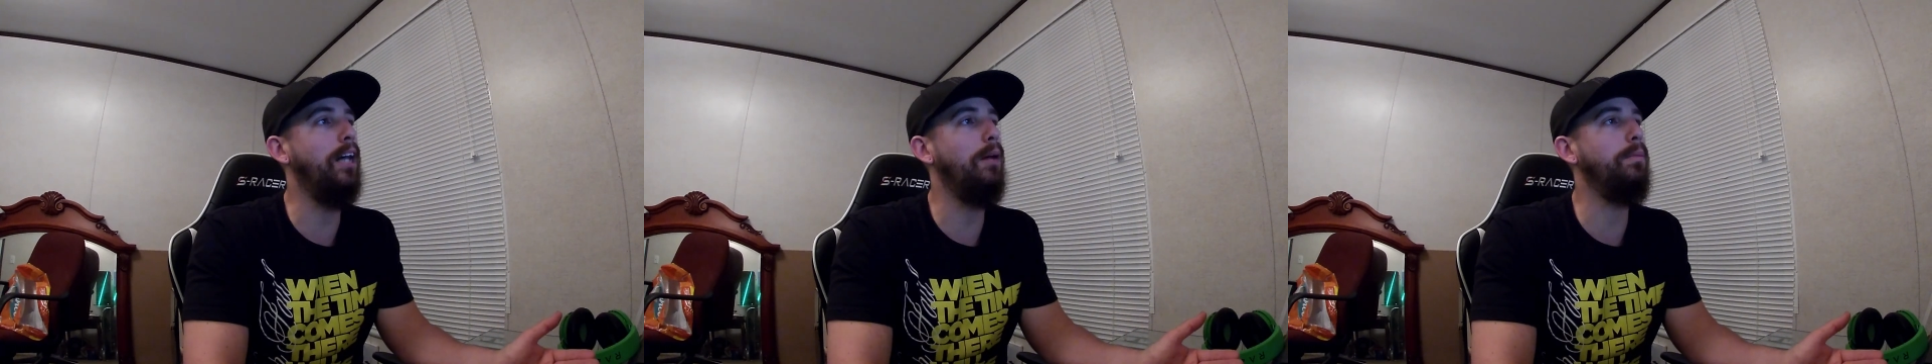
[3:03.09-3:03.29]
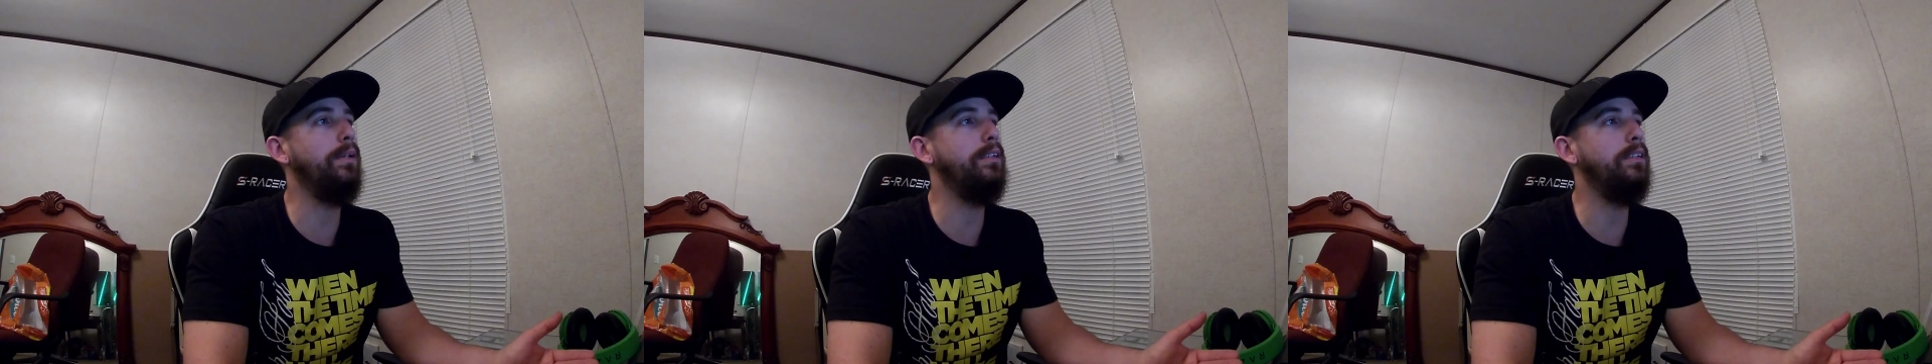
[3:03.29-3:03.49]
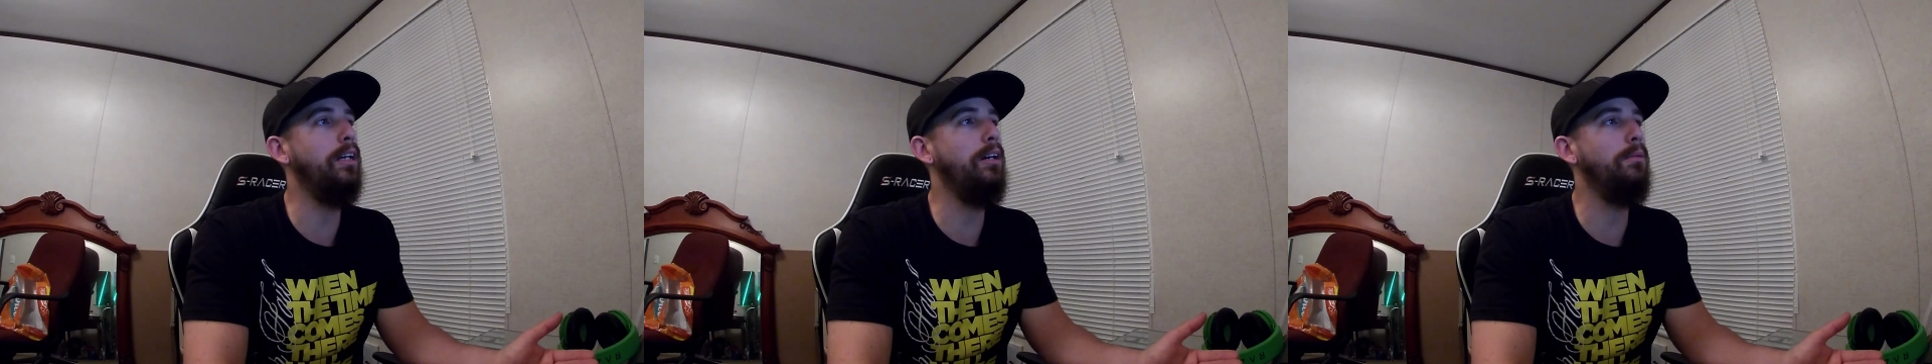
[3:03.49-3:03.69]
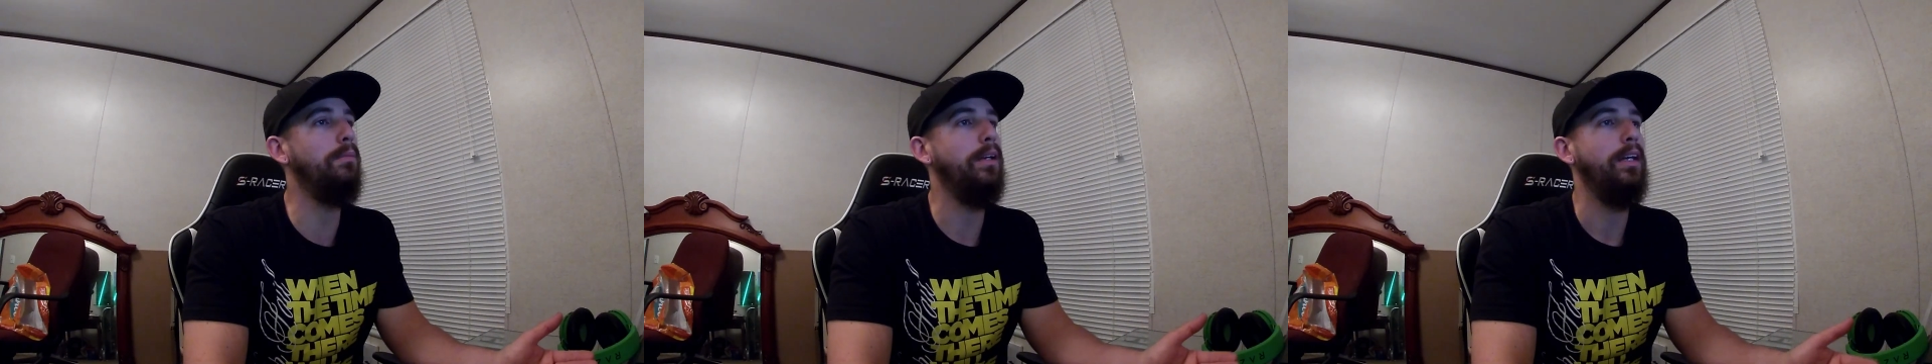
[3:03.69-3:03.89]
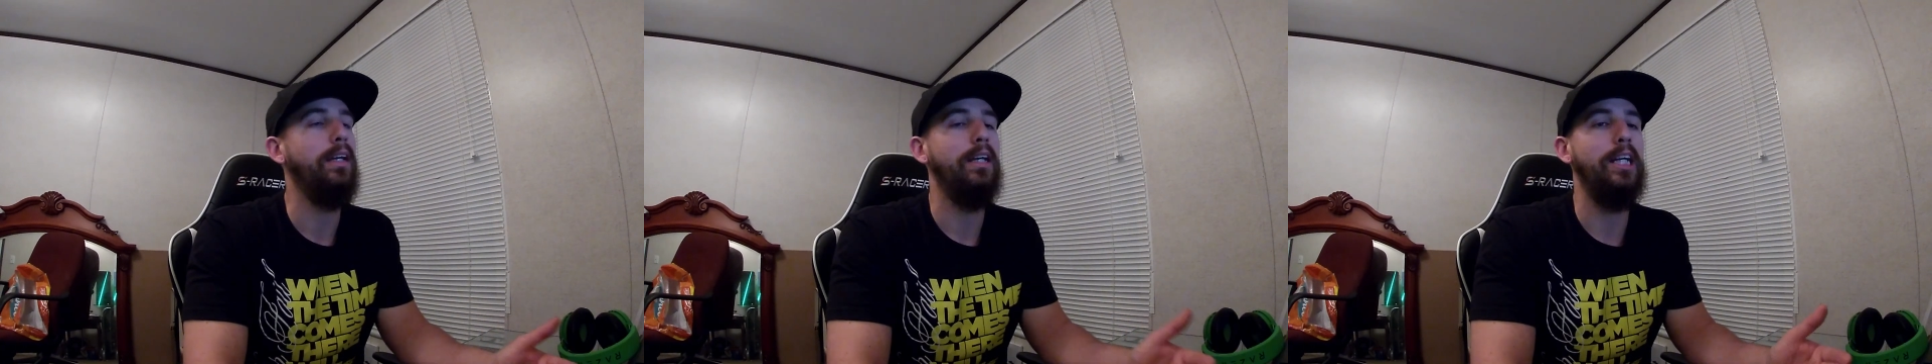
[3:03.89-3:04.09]
topics
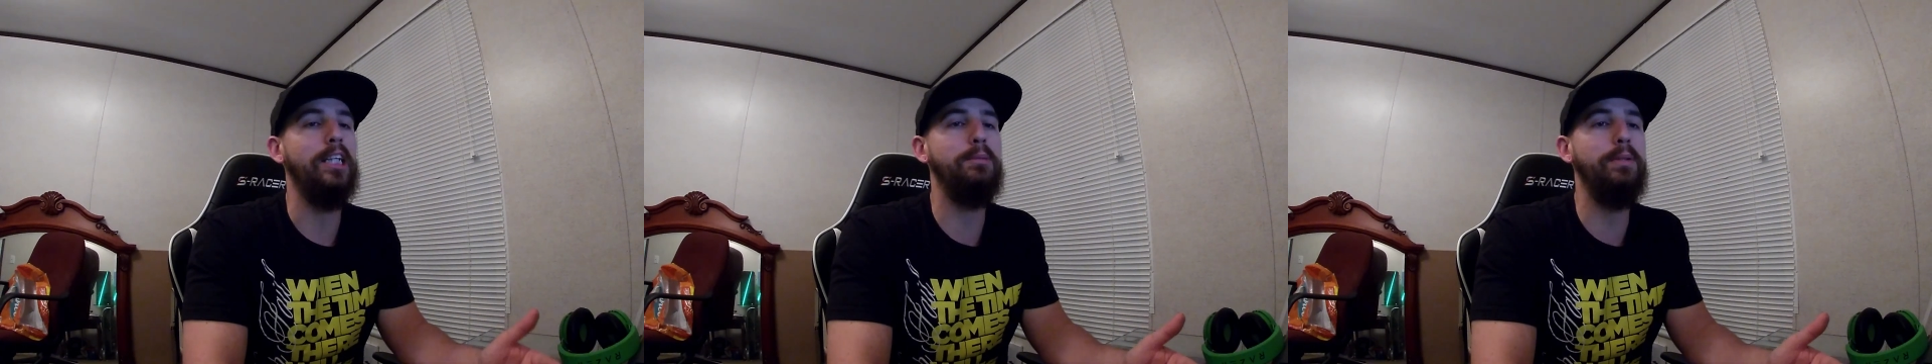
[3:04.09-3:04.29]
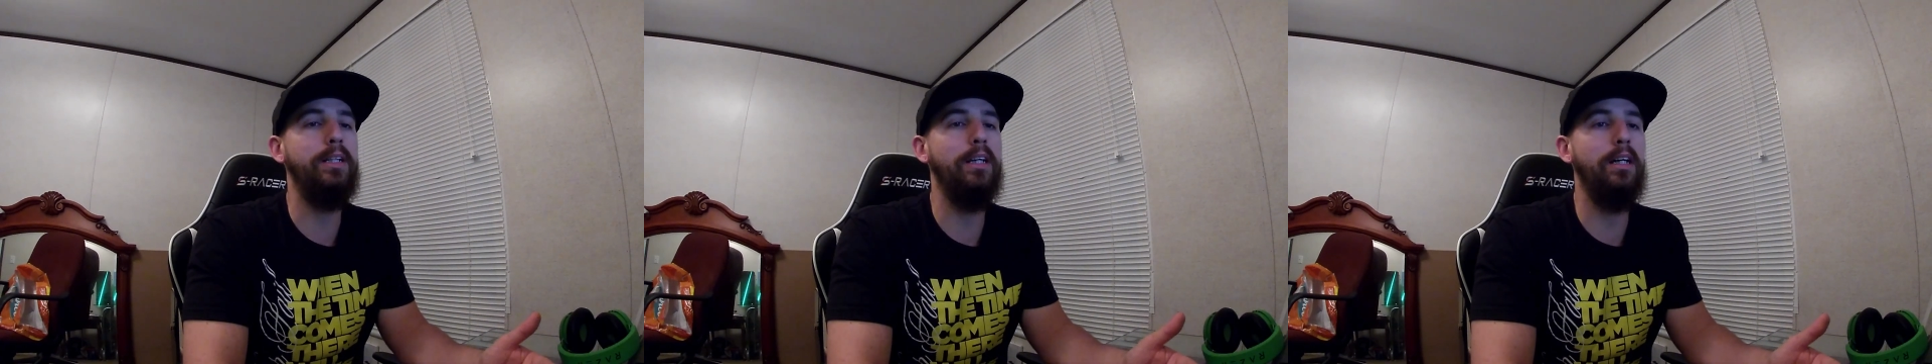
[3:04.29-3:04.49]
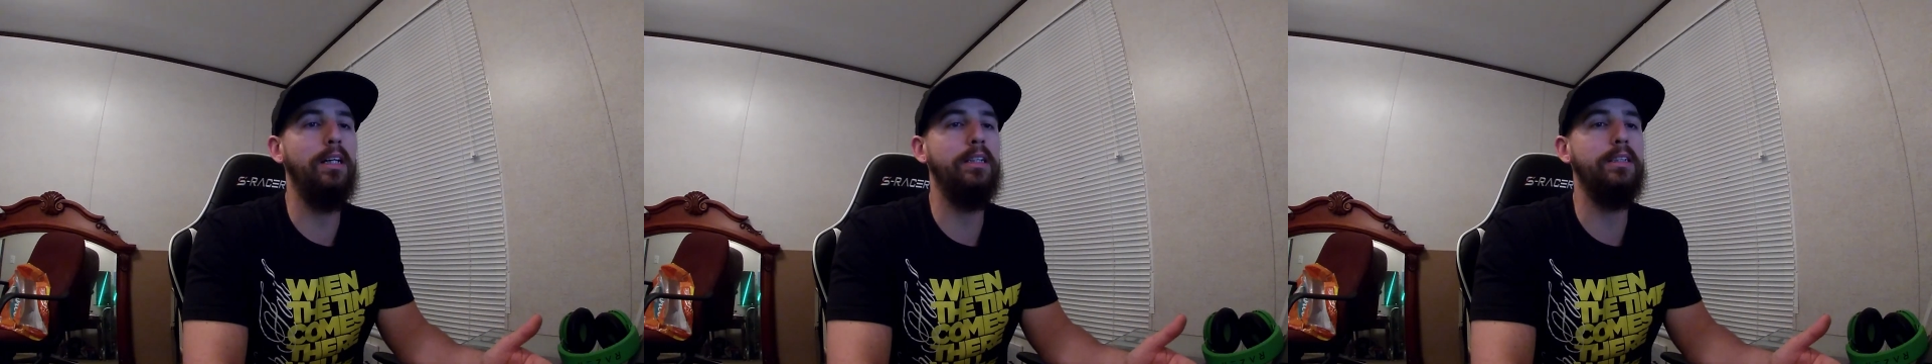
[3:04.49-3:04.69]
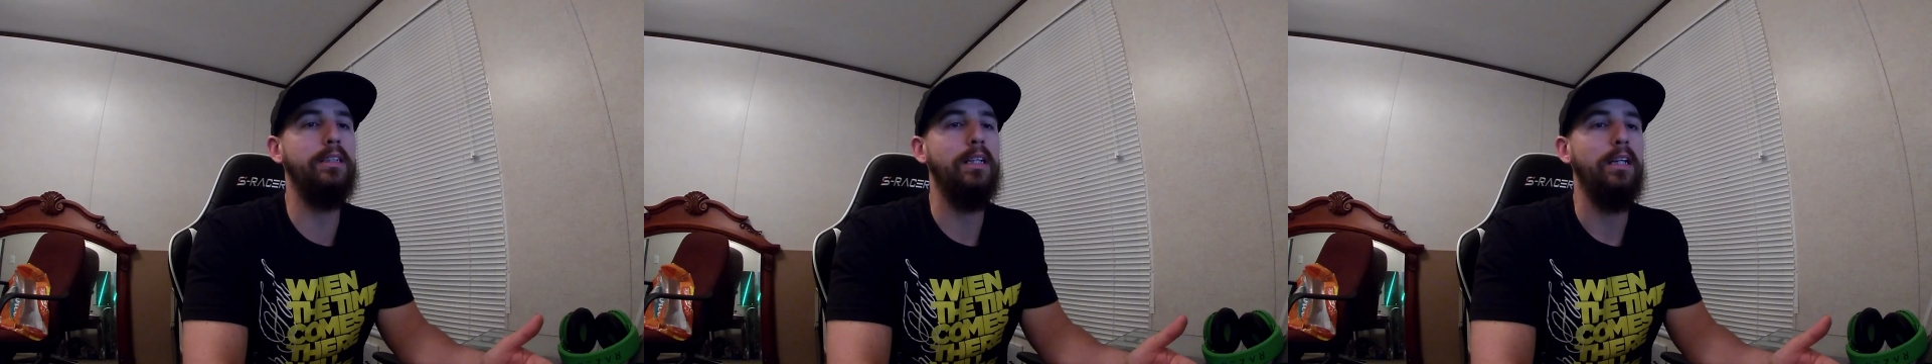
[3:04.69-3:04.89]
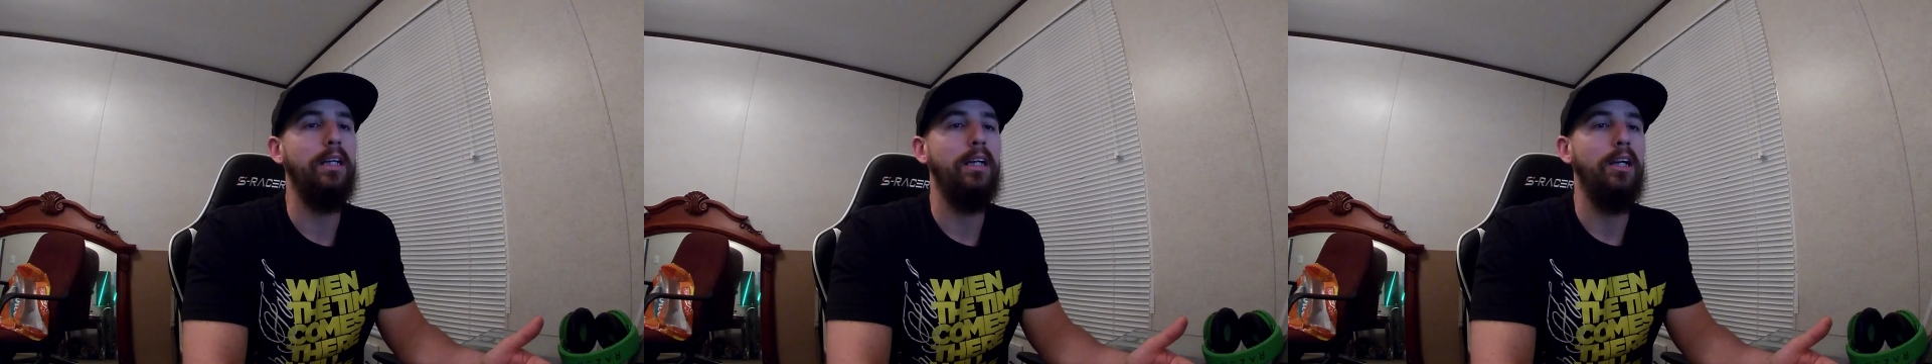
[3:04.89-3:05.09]
up is because